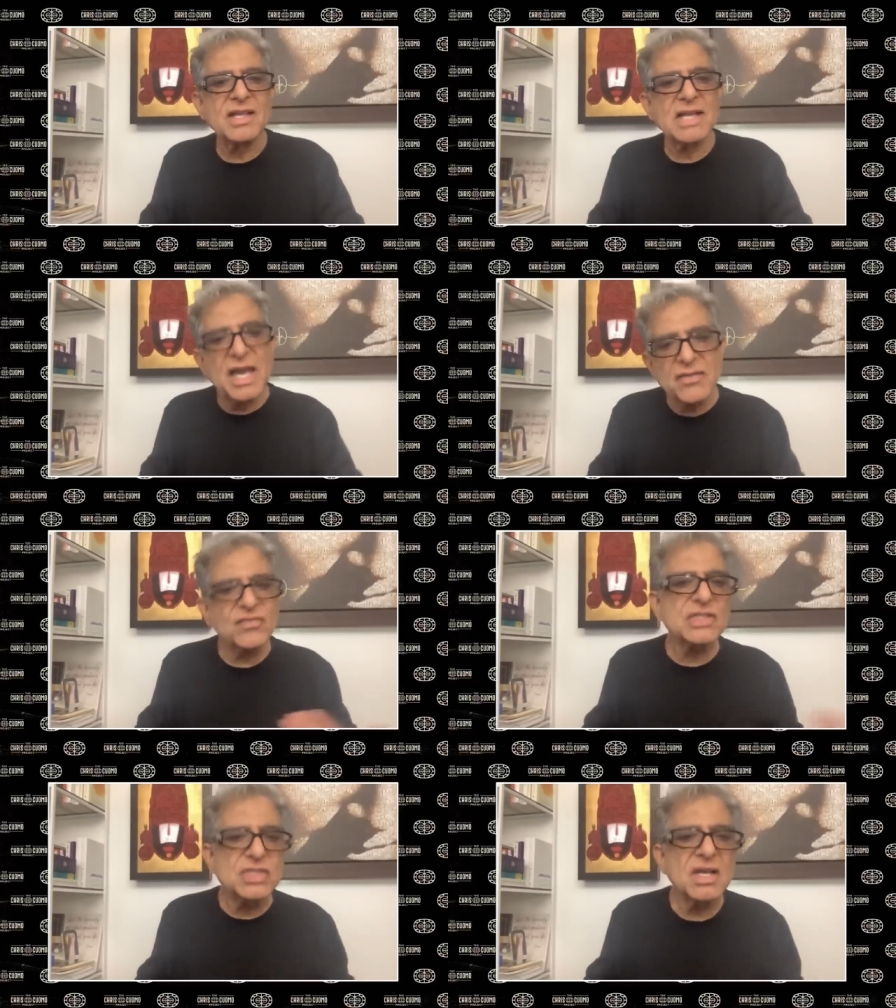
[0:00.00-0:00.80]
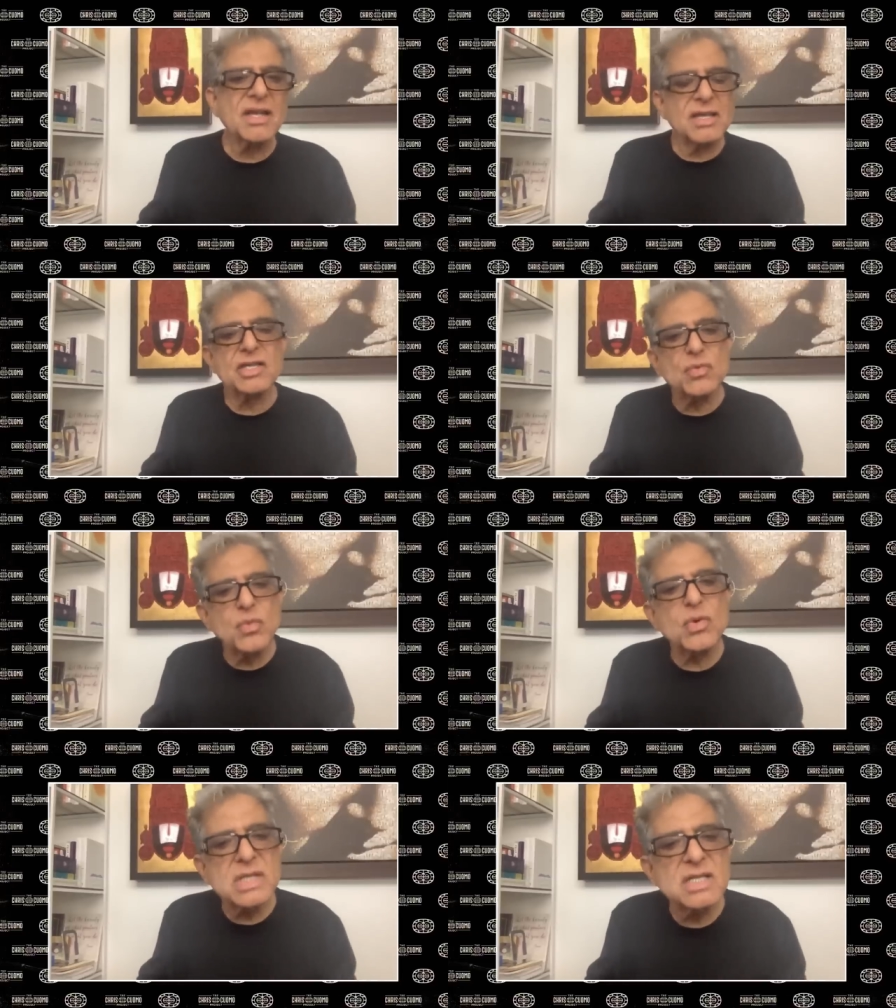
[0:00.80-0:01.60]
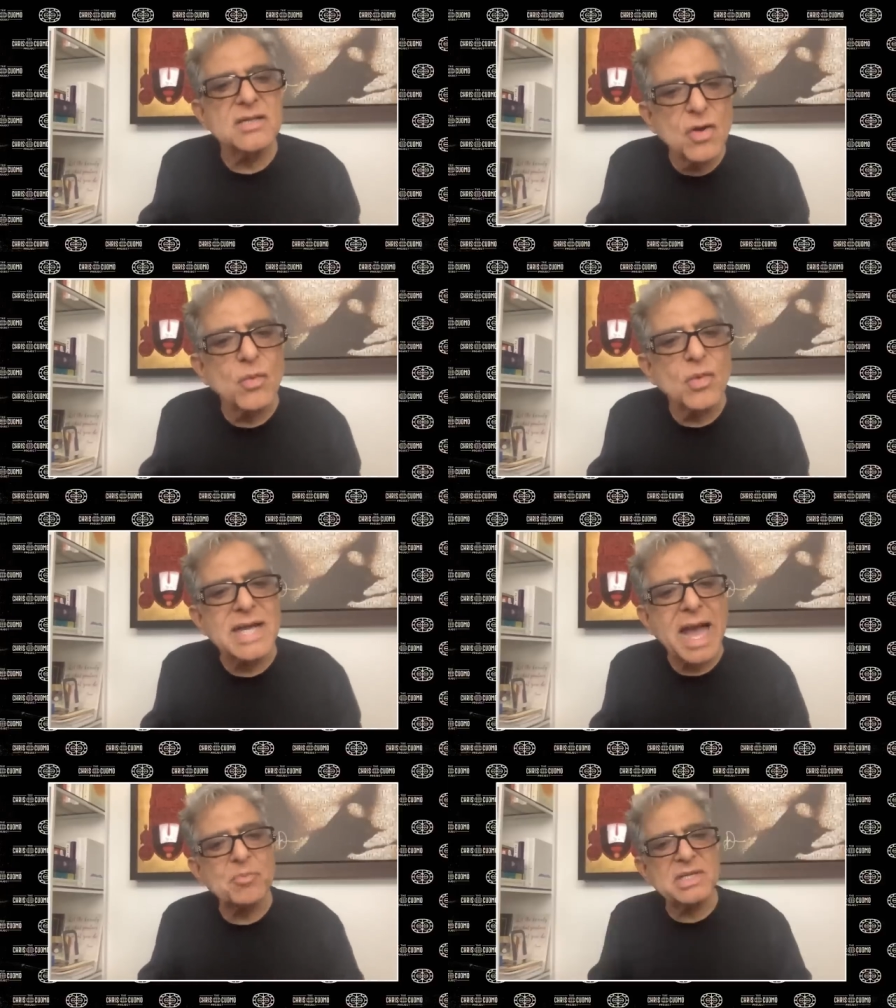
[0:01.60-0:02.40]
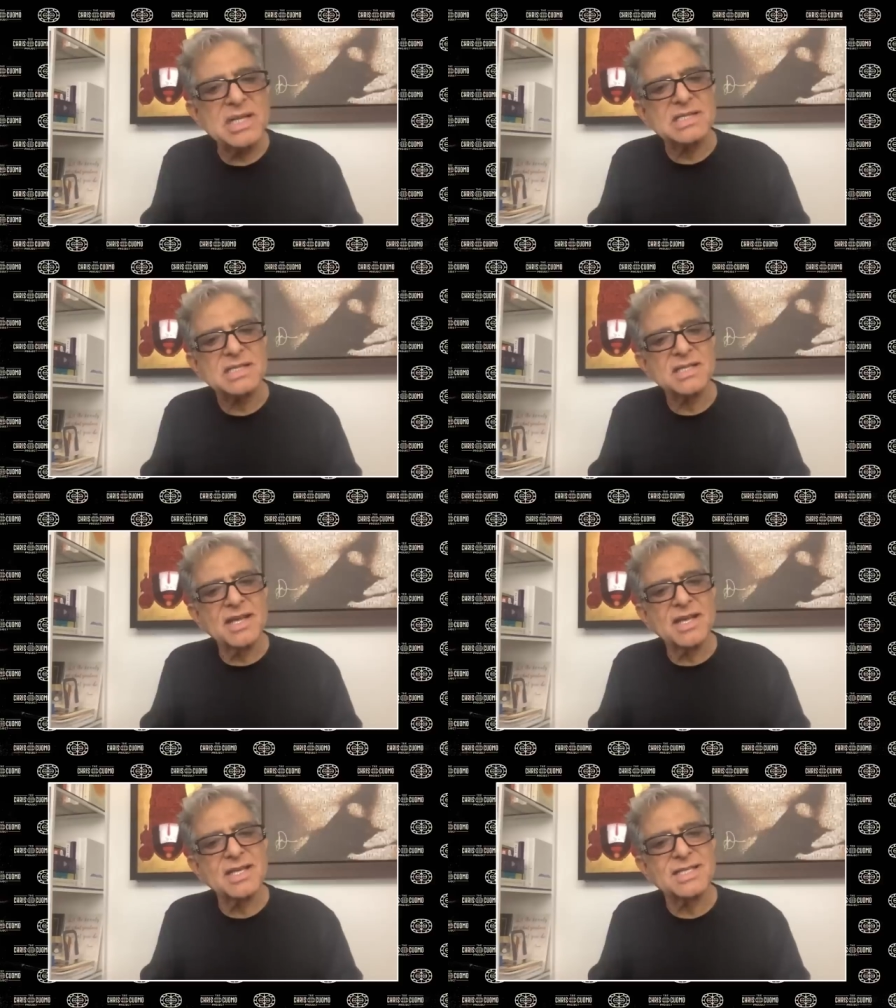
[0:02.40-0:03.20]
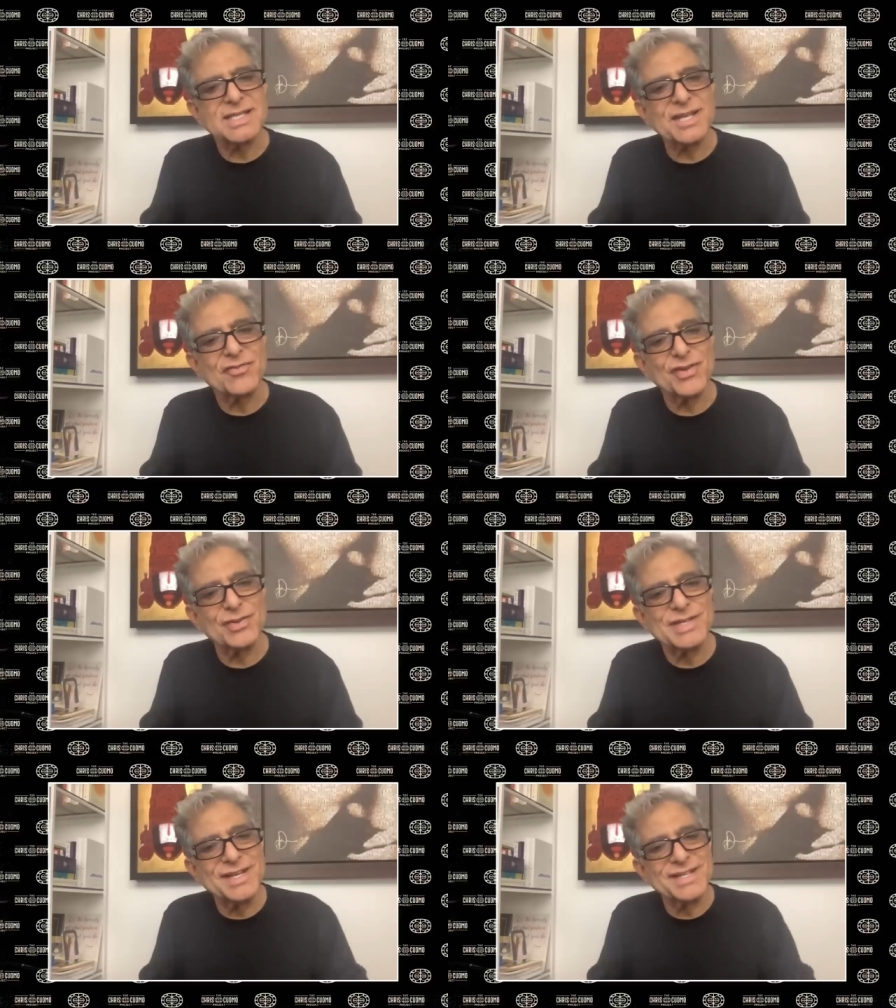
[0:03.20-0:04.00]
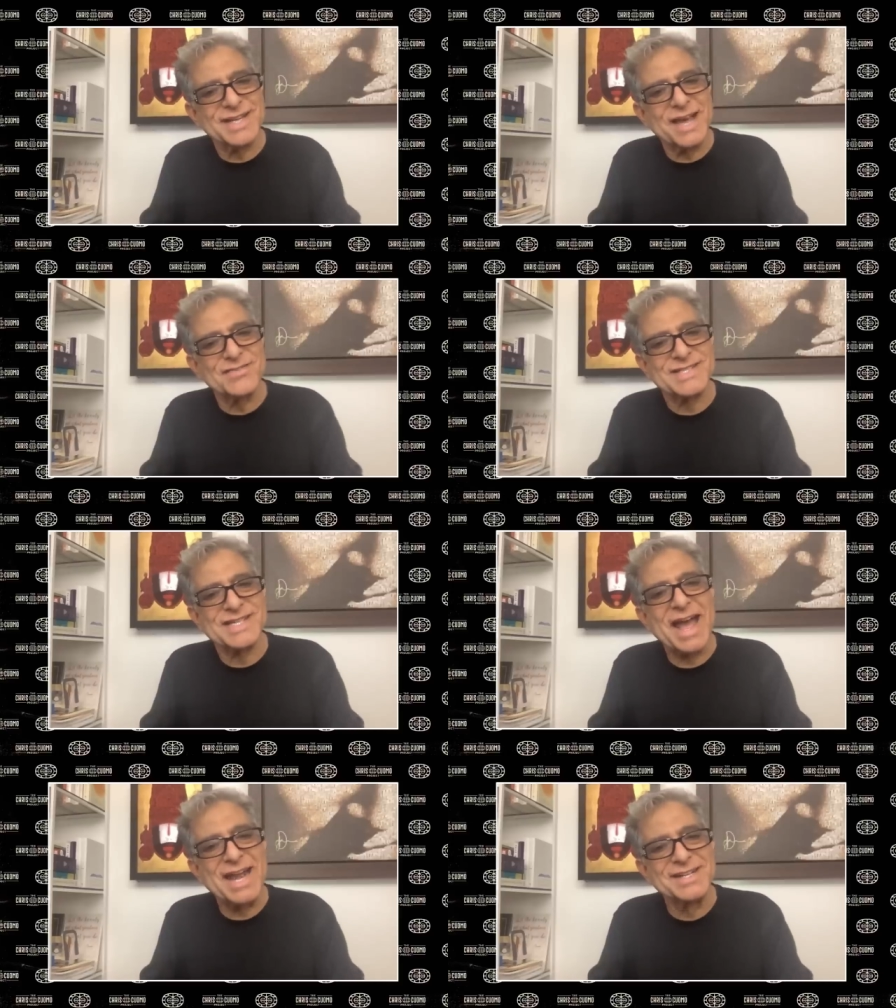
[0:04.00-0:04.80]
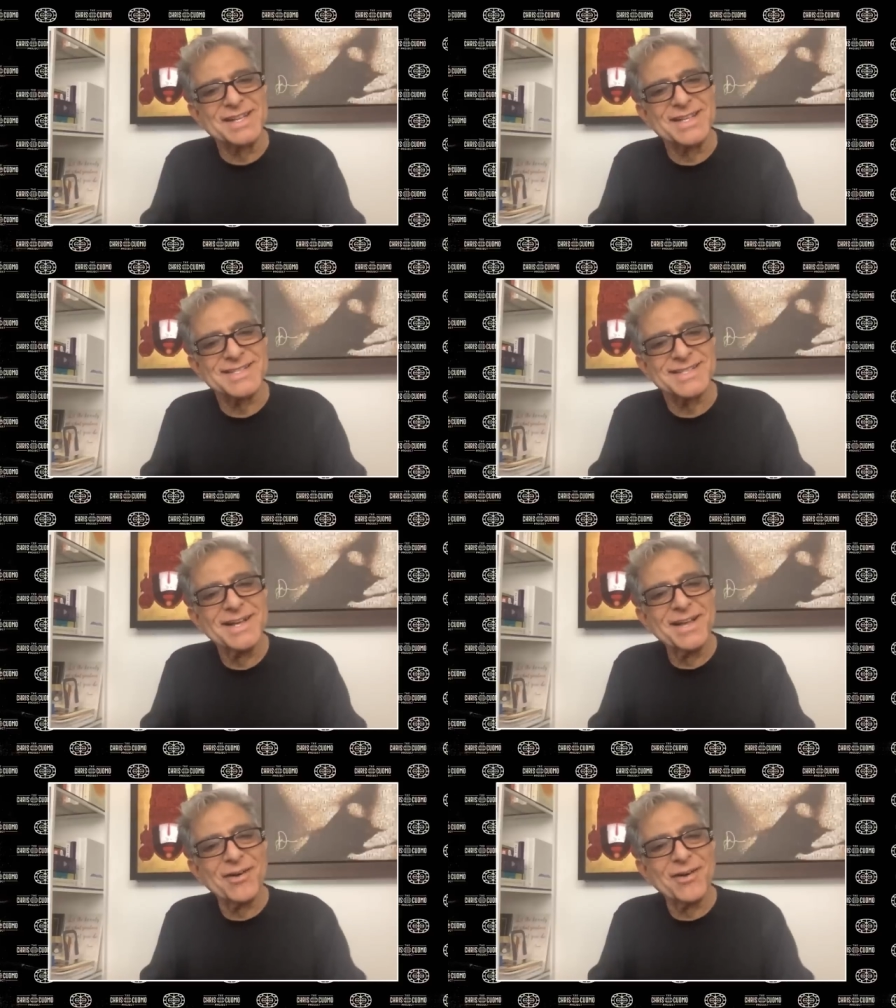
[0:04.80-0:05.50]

Life is, you wouldn't know what happiness is if you didn't have sadness.